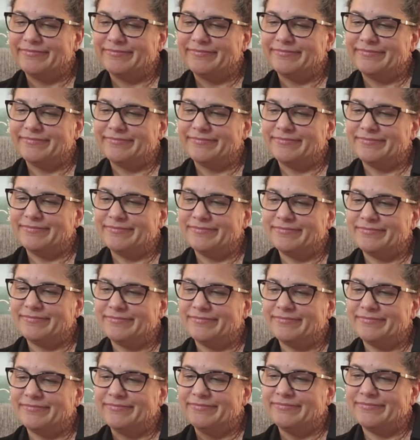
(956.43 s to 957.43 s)

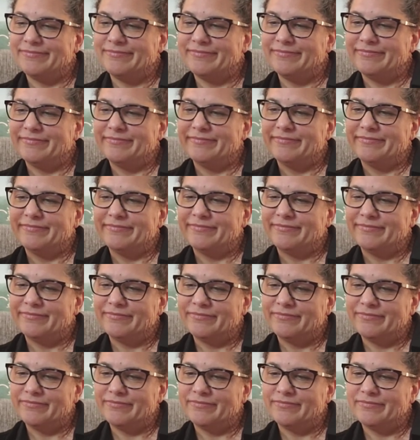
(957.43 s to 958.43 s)

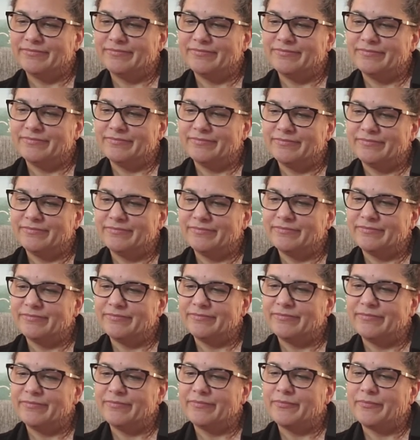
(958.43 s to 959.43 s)

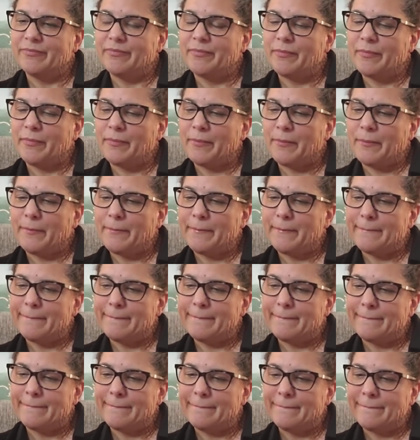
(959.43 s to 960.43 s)
This person isn't speaking.